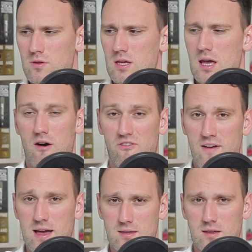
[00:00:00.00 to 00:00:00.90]
see how
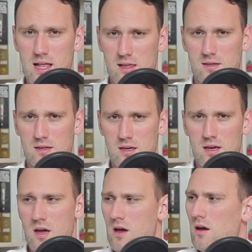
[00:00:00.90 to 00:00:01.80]
fast Galaxy
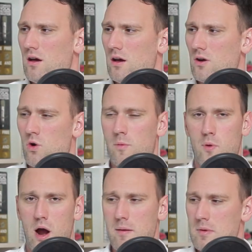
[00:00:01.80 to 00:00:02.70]
Core
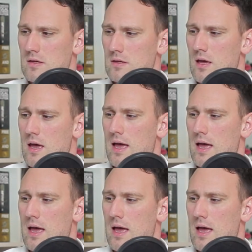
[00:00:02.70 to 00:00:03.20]
Prime is.